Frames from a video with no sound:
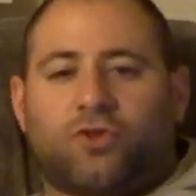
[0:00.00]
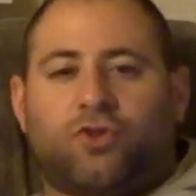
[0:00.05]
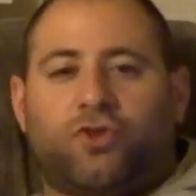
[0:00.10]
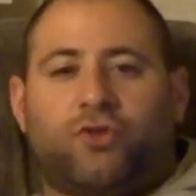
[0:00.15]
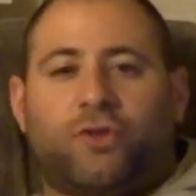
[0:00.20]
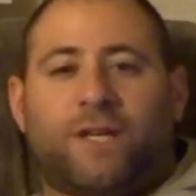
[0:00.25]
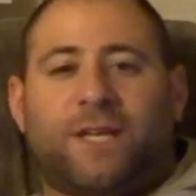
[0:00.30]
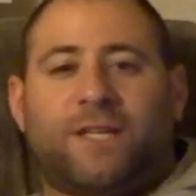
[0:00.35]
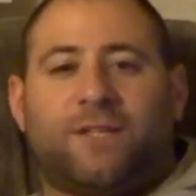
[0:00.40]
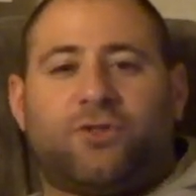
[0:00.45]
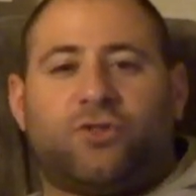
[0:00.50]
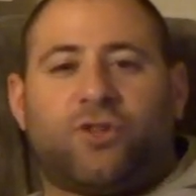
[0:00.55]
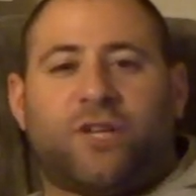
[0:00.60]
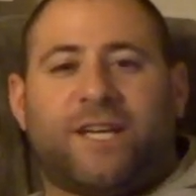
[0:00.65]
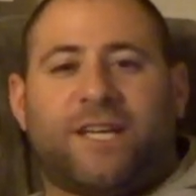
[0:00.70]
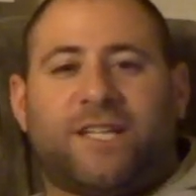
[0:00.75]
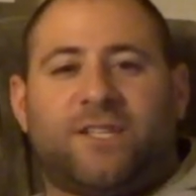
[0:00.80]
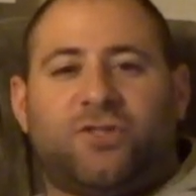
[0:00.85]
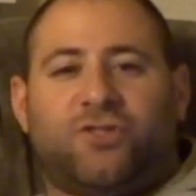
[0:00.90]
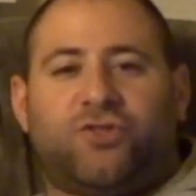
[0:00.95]
Treat,
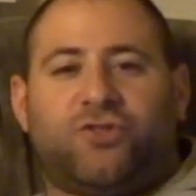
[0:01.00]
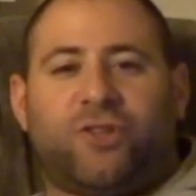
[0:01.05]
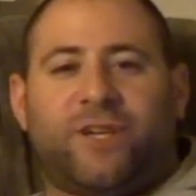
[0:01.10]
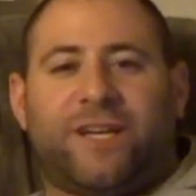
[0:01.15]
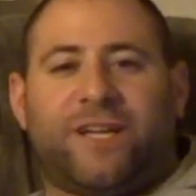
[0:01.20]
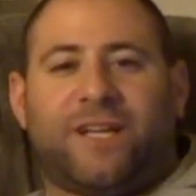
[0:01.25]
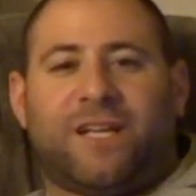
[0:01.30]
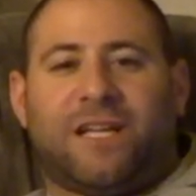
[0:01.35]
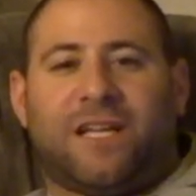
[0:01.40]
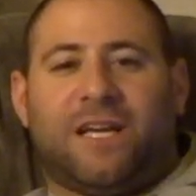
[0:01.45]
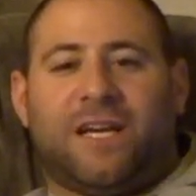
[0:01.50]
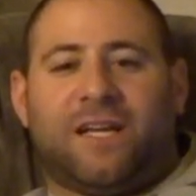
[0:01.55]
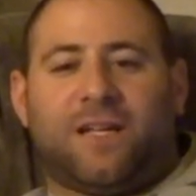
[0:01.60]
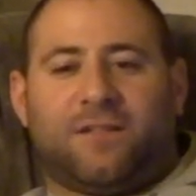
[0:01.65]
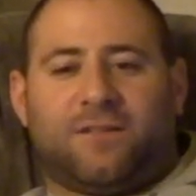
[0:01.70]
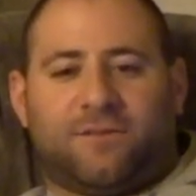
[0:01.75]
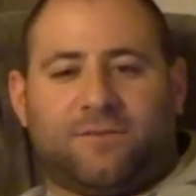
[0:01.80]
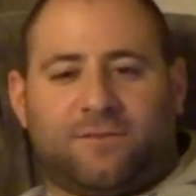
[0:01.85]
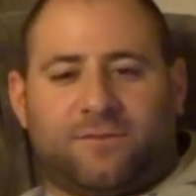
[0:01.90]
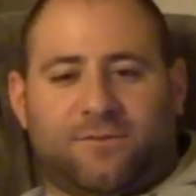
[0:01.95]
treat, treat-a-lee,
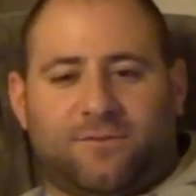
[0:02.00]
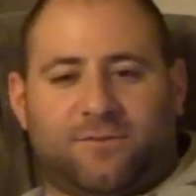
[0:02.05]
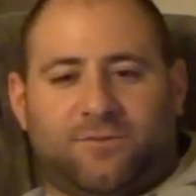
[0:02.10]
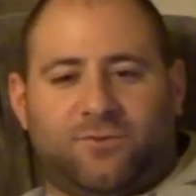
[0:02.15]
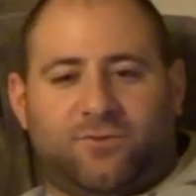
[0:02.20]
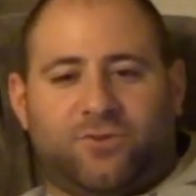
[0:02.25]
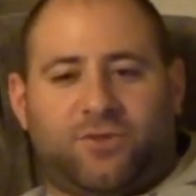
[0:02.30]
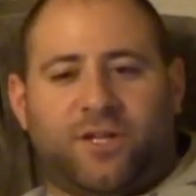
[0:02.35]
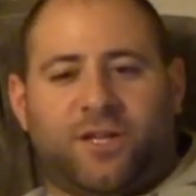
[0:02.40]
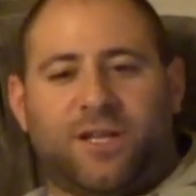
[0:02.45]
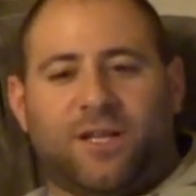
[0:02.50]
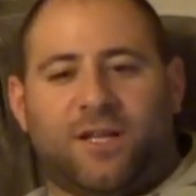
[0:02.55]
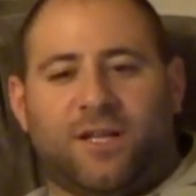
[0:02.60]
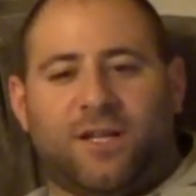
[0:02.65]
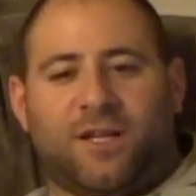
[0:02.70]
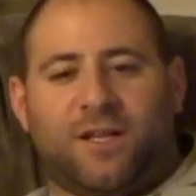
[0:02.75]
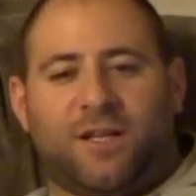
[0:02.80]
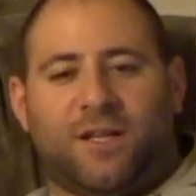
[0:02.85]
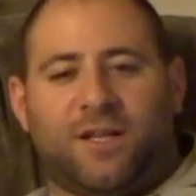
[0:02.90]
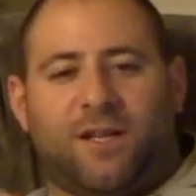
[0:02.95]

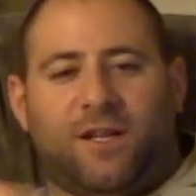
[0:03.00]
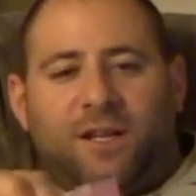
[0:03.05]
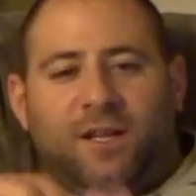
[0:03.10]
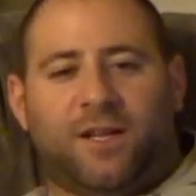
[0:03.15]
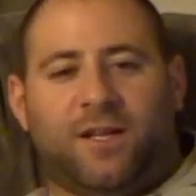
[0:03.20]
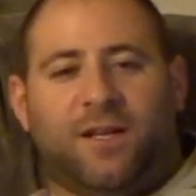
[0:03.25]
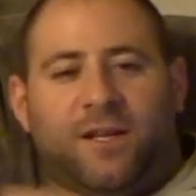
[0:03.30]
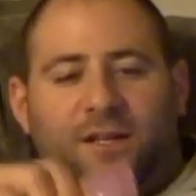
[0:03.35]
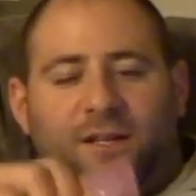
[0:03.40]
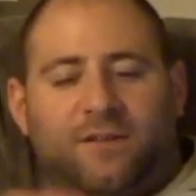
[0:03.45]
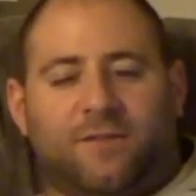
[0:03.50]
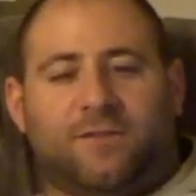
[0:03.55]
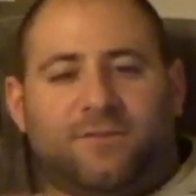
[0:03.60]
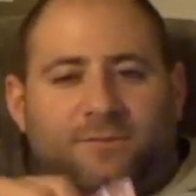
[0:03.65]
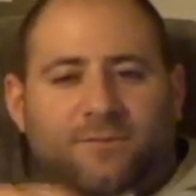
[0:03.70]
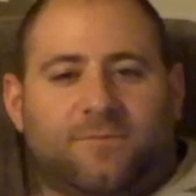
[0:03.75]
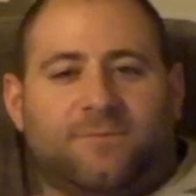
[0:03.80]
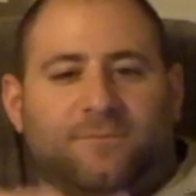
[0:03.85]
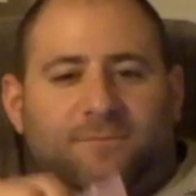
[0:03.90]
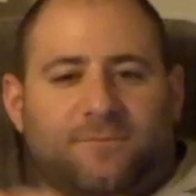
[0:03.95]
treat-a-little-lee-lee.
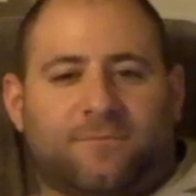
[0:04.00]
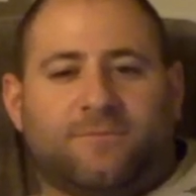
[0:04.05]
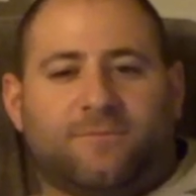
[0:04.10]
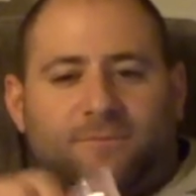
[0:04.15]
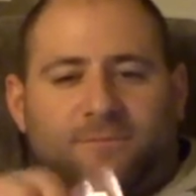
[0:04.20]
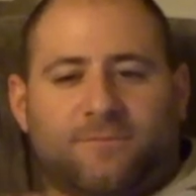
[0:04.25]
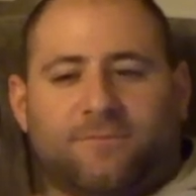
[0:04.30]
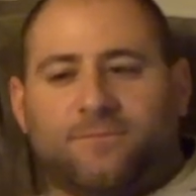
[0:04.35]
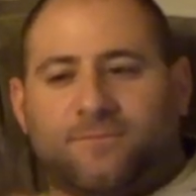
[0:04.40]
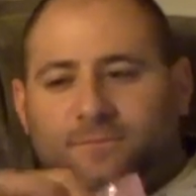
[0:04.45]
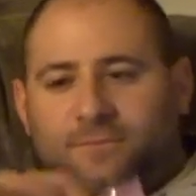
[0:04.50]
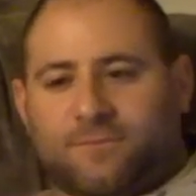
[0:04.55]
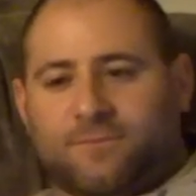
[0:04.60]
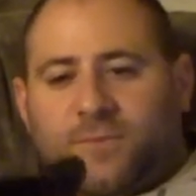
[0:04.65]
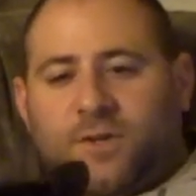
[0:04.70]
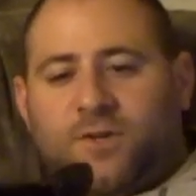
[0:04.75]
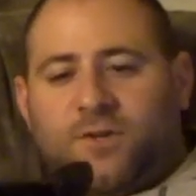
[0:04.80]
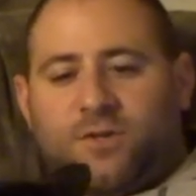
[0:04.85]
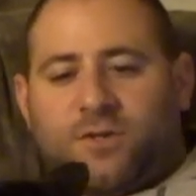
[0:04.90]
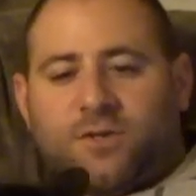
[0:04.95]

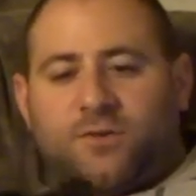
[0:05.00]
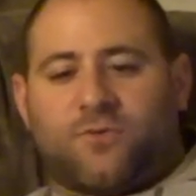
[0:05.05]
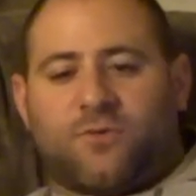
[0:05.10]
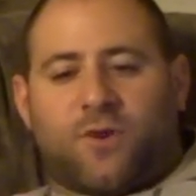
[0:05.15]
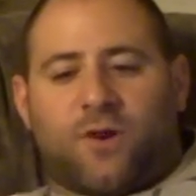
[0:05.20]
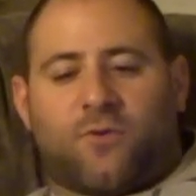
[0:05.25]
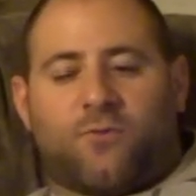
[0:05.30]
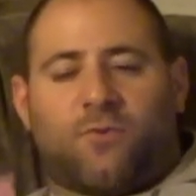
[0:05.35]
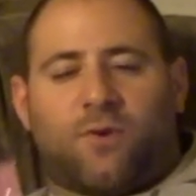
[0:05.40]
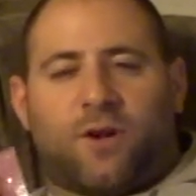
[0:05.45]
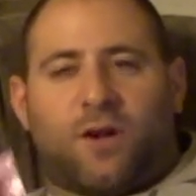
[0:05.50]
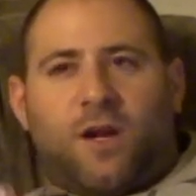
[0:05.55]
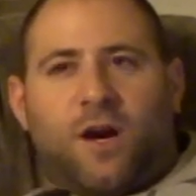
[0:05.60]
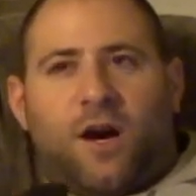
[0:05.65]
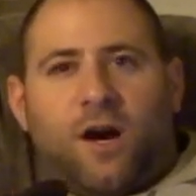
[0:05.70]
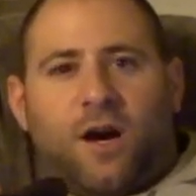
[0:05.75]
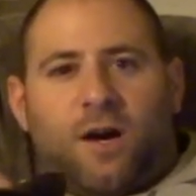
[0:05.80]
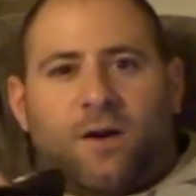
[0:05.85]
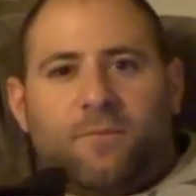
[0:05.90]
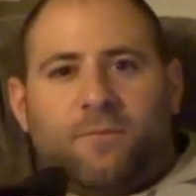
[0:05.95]
This is, well,
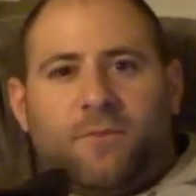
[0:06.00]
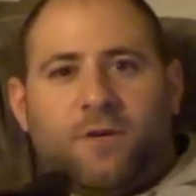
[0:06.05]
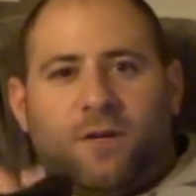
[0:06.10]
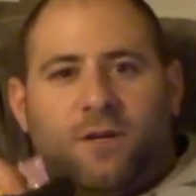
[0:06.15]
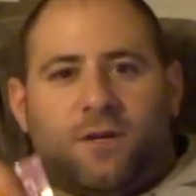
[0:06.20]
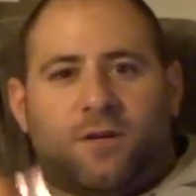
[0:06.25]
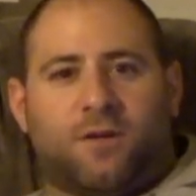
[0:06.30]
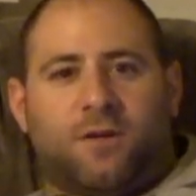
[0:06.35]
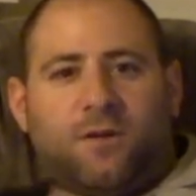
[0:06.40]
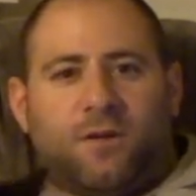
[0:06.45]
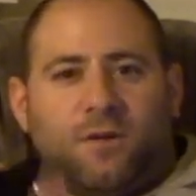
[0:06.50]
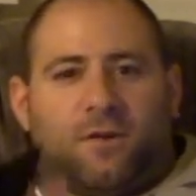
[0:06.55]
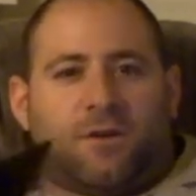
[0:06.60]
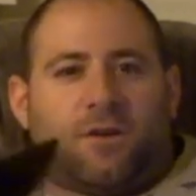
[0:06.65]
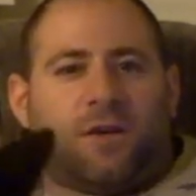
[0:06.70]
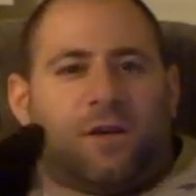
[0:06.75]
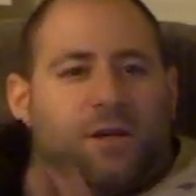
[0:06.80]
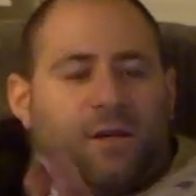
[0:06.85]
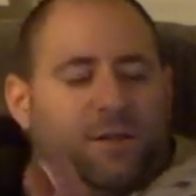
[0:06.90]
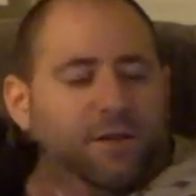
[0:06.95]
I'm here.
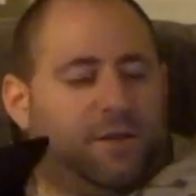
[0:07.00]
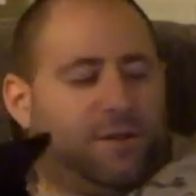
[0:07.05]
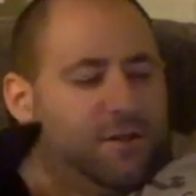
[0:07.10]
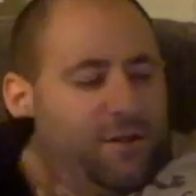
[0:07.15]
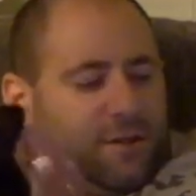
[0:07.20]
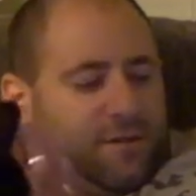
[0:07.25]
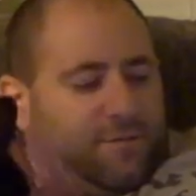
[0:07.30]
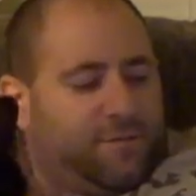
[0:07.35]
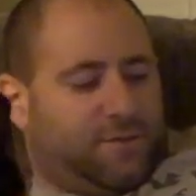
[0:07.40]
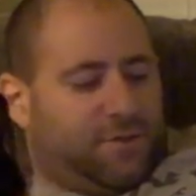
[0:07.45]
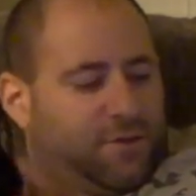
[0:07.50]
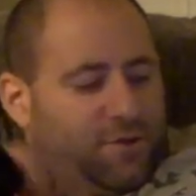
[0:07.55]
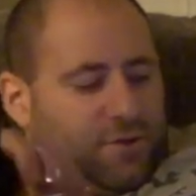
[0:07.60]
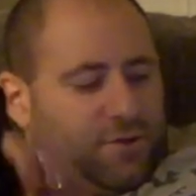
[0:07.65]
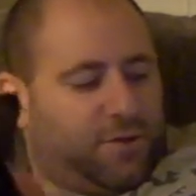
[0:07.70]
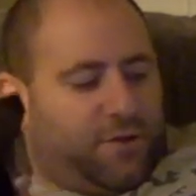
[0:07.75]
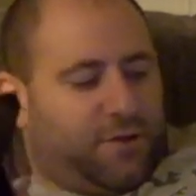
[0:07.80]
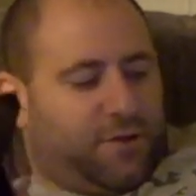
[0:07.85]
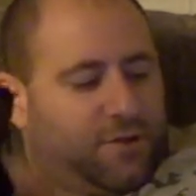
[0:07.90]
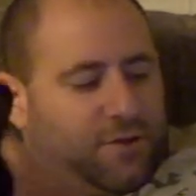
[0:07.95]
I can have the
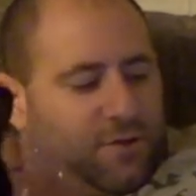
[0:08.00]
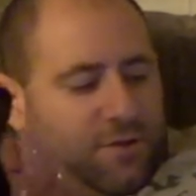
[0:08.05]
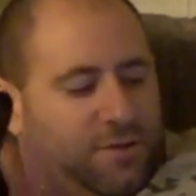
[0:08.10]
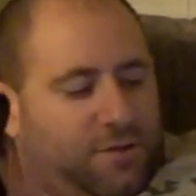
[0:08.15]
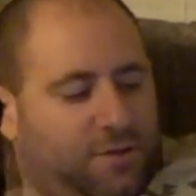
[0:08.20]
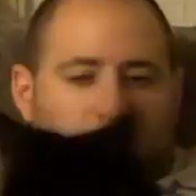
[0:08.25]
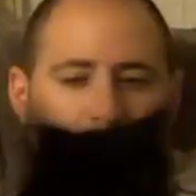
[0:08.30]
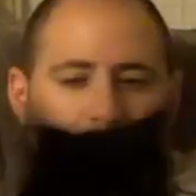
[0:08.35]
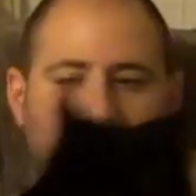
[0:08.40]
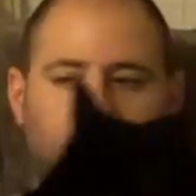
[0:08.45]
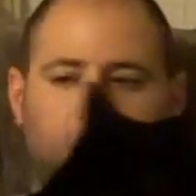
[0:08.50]
treats.